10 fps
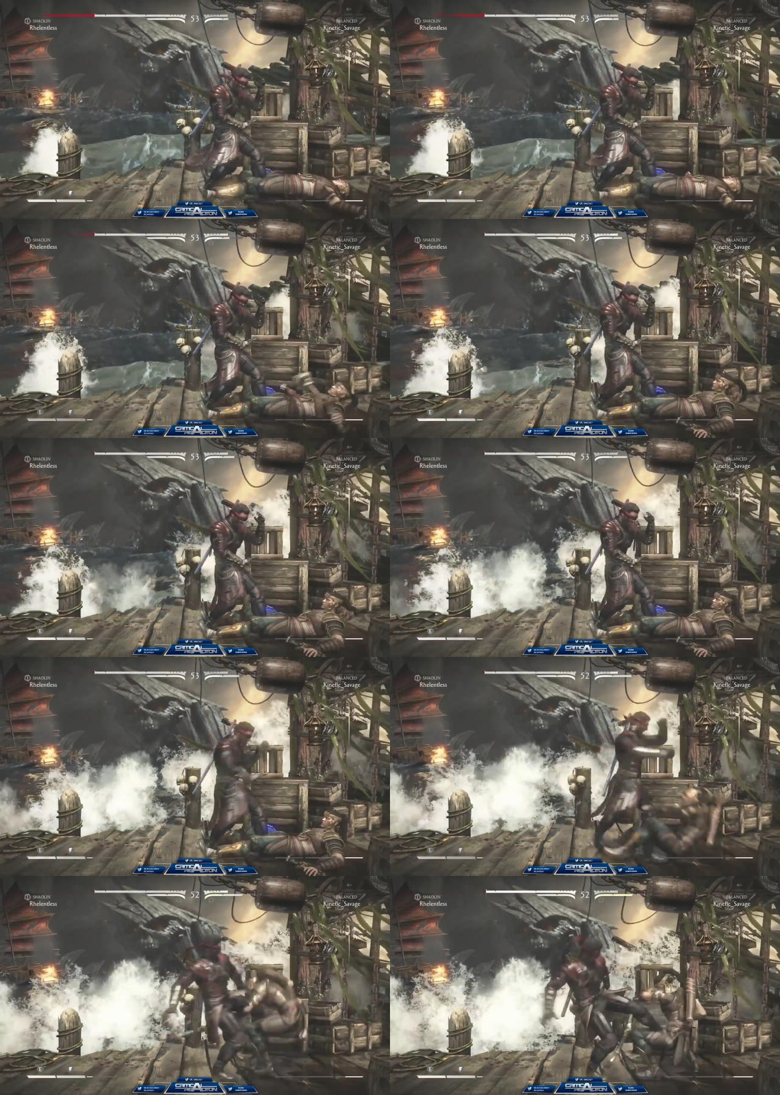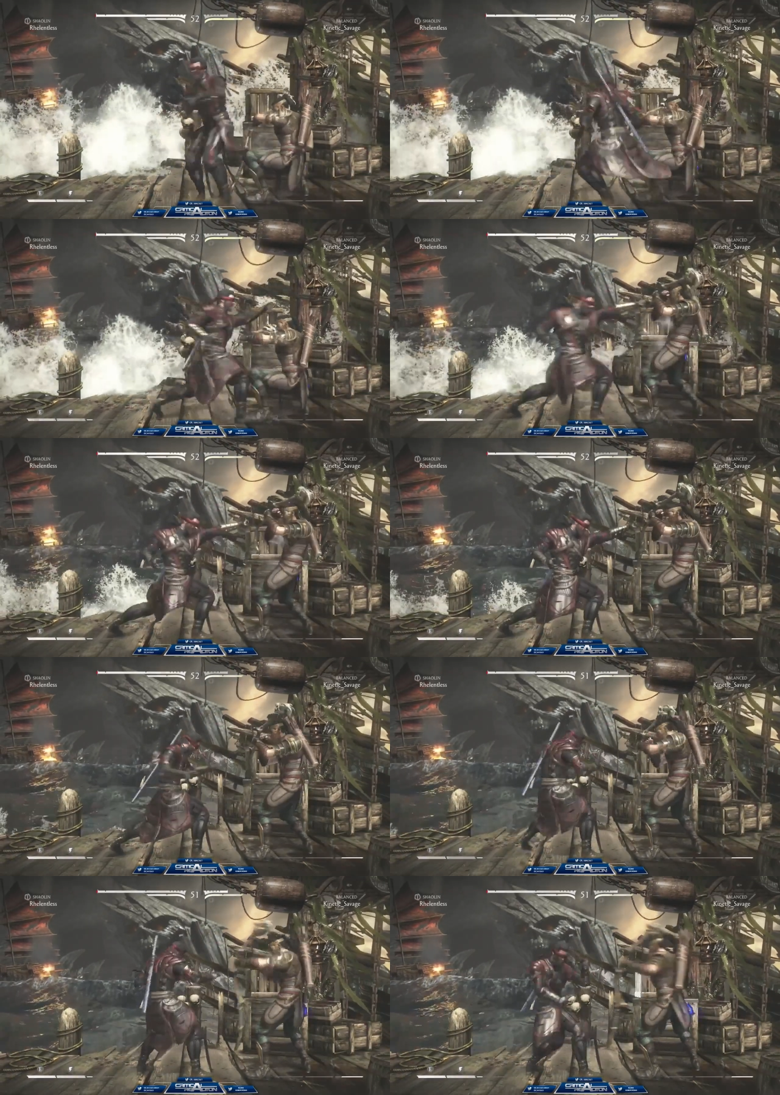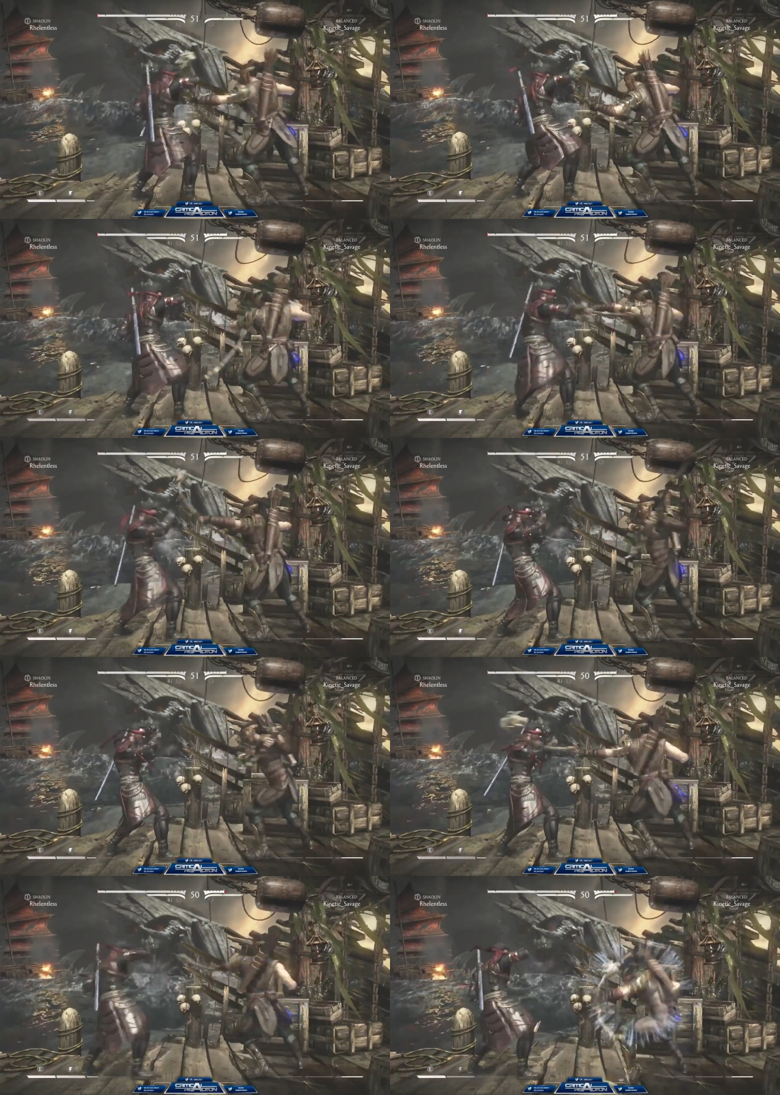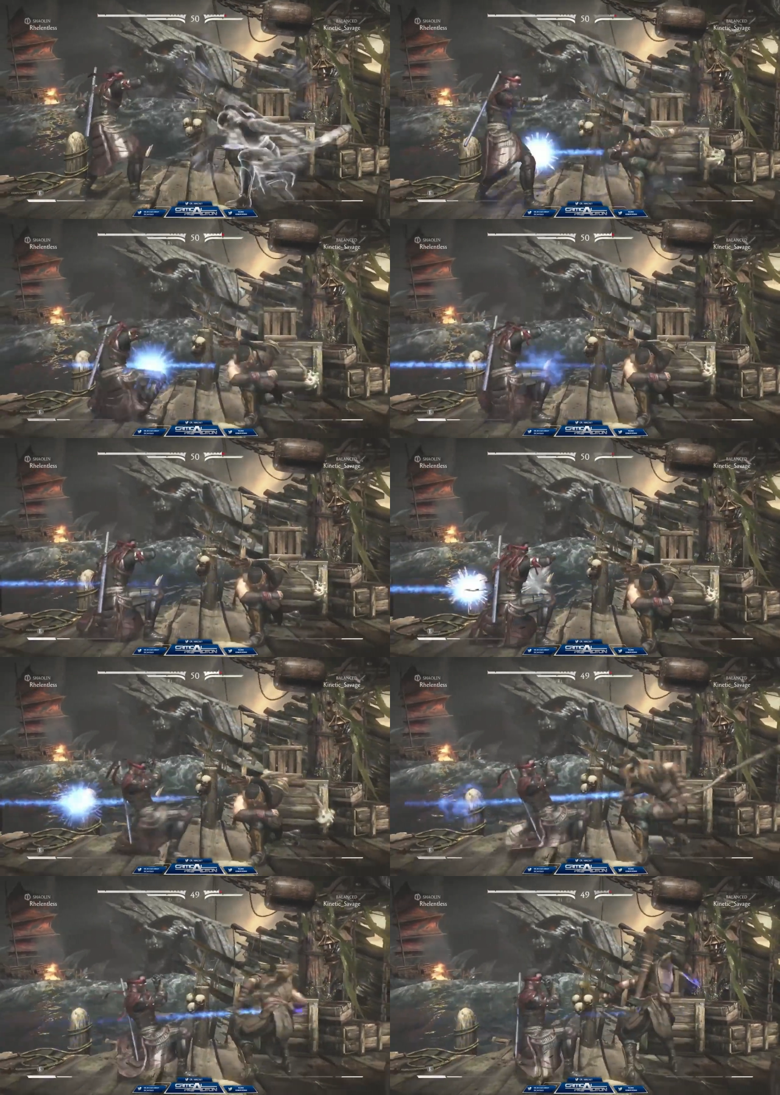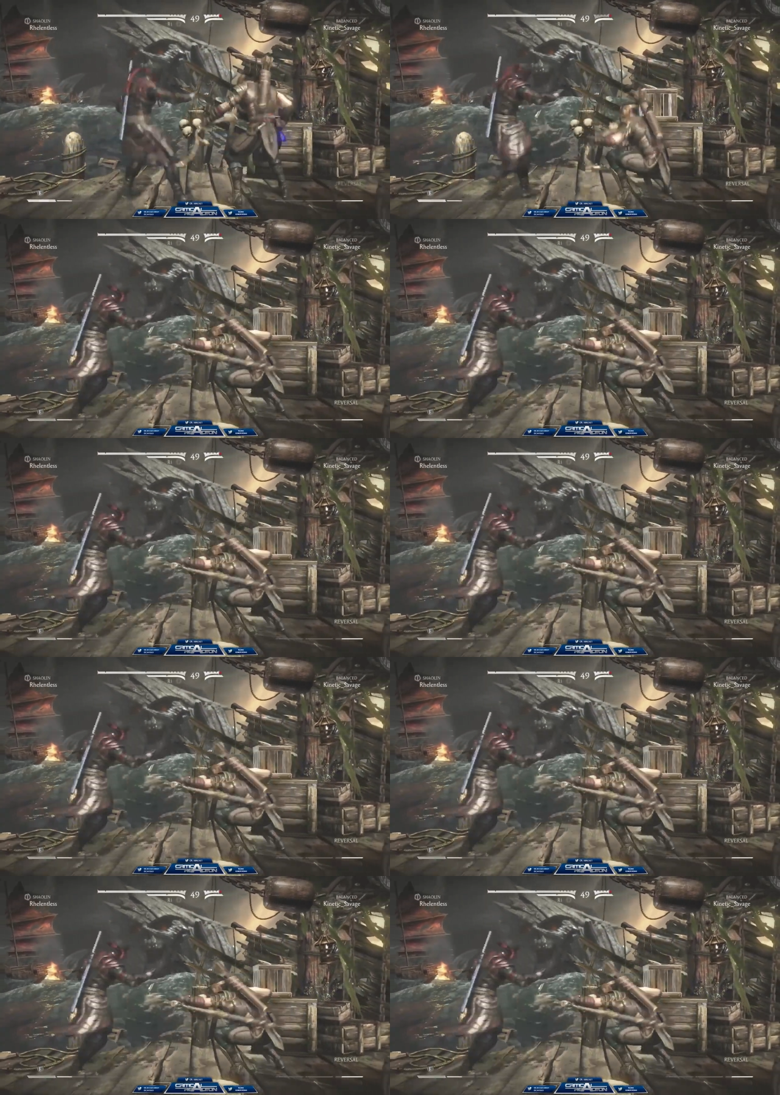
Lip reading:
[unreadable: no face in view]